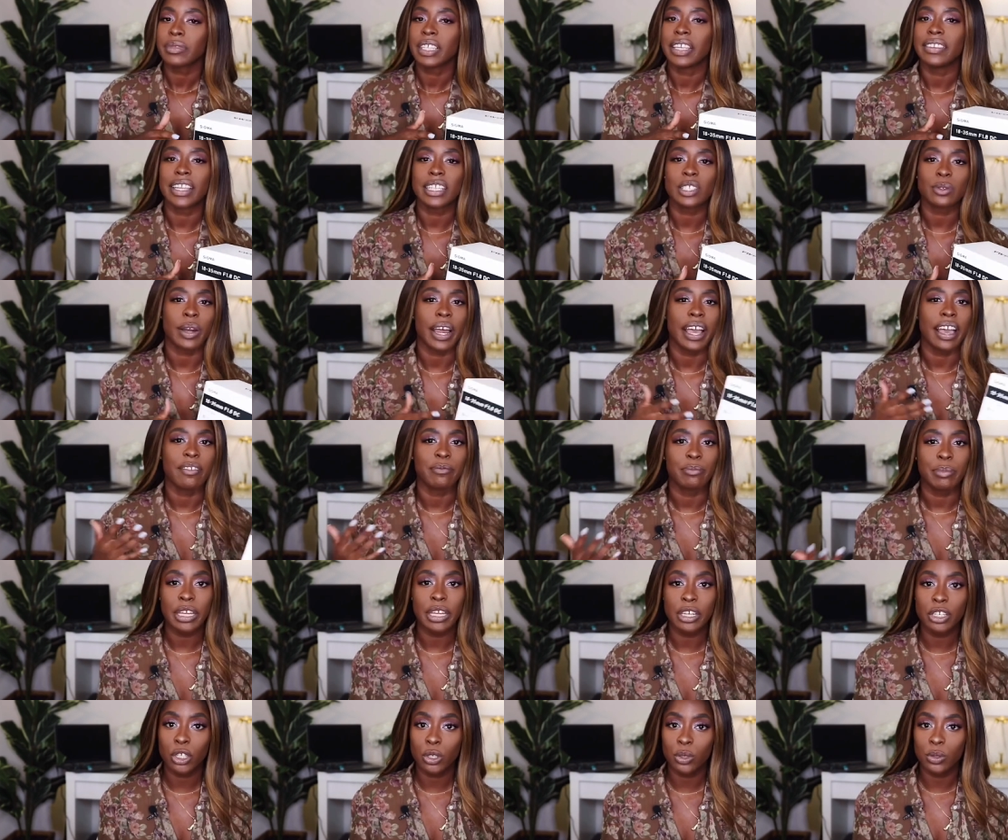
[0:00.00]
And that's what I have
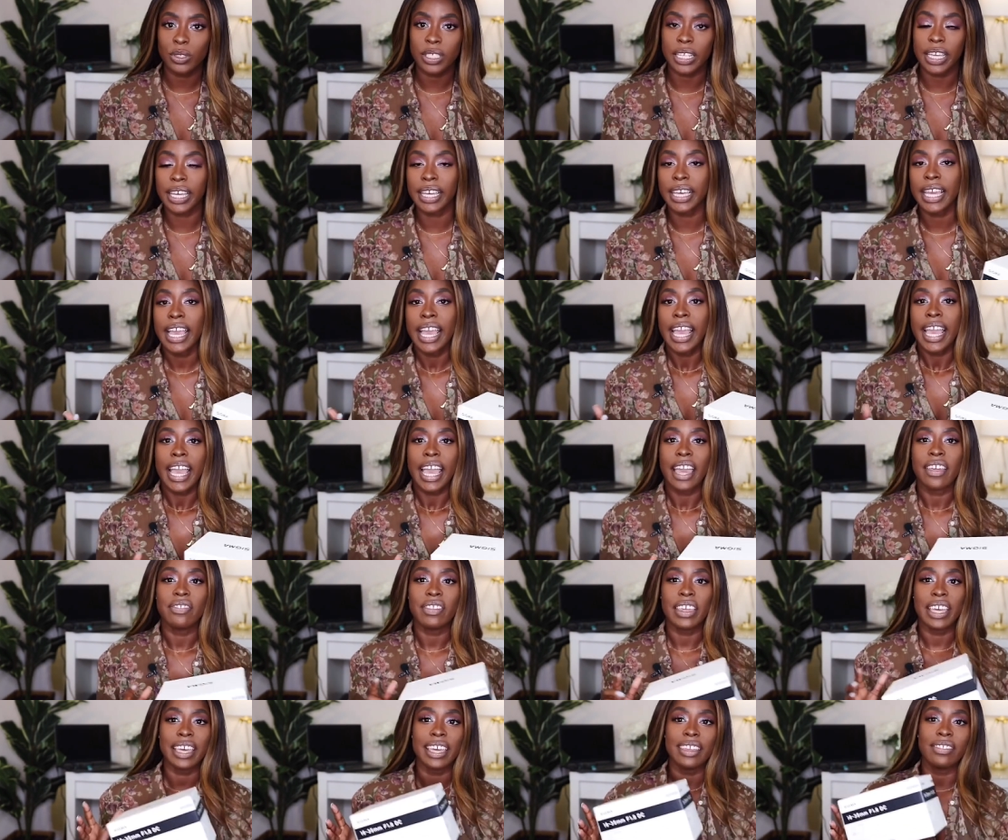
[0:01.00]
been using.
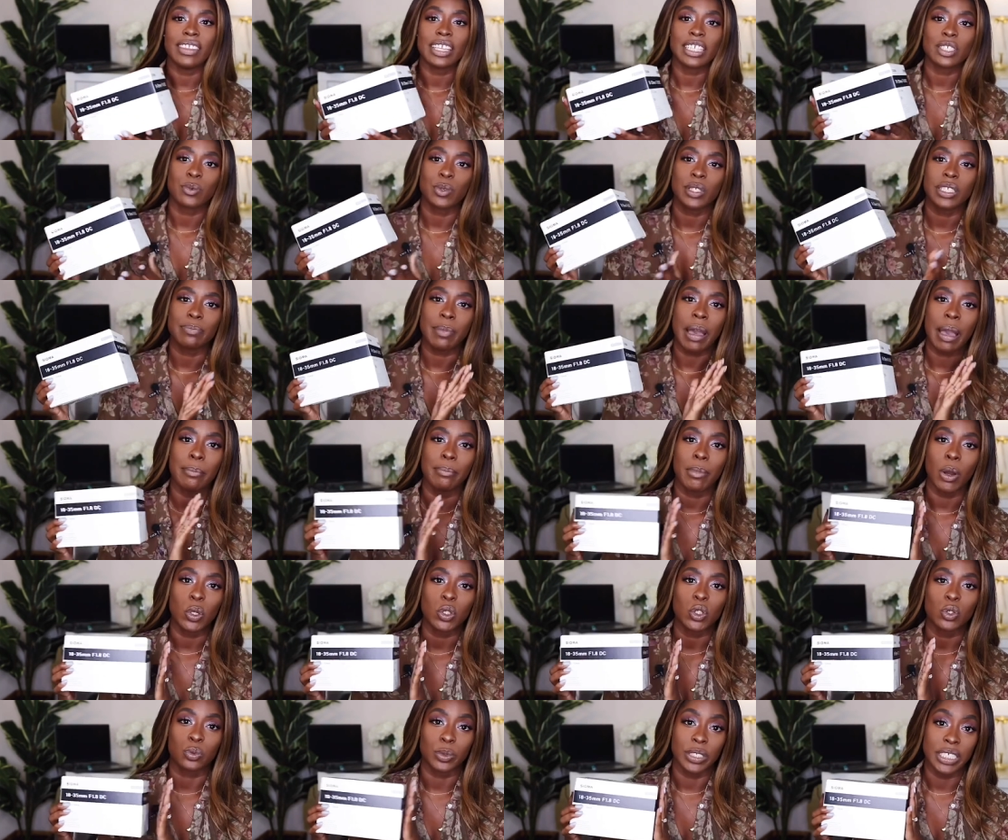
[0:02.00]
And then this was my
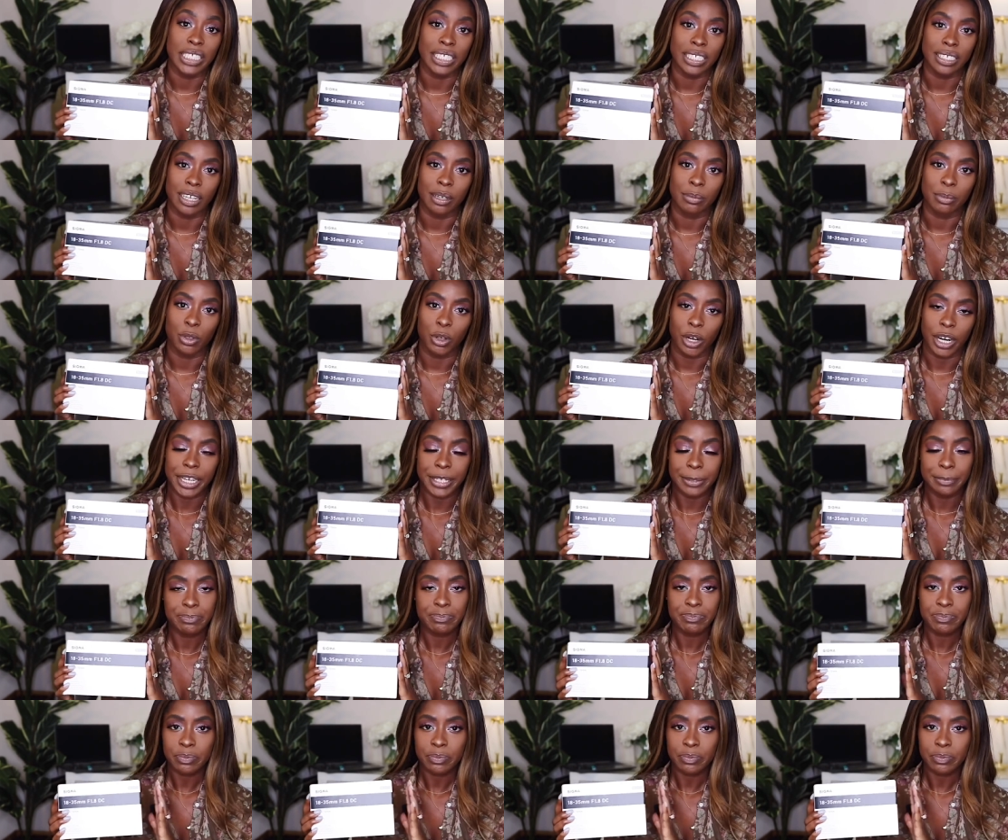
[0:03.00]
most recent upgrade.